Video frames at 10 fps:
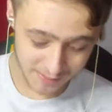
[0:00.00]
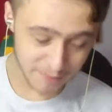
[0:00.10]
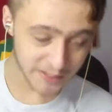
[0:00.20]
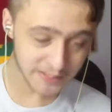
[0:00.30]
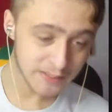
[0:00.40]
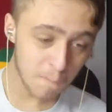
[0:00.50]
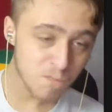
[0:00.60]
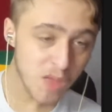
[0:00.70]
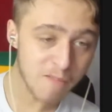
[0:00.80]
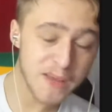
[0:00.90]
because
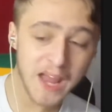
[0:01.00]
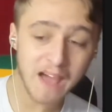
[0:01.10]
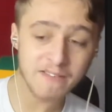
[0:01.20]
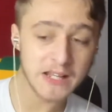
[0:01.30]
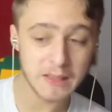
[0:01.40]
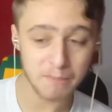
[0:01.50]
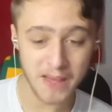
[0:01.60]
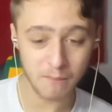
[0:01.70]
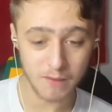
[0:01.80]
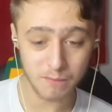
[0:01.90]
I've been having a
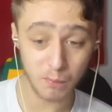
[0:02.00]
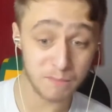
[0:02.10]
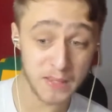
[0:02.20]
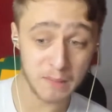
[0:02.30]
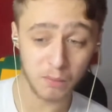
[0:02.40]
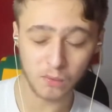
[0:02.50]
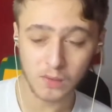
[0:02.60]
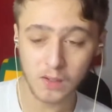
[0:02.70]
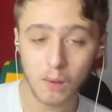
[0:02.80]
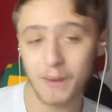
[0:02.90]
debate with people
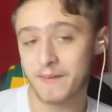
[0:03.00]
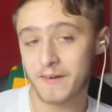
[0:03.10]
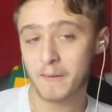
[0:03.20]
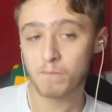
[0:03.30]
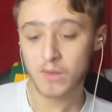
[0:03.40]
whether,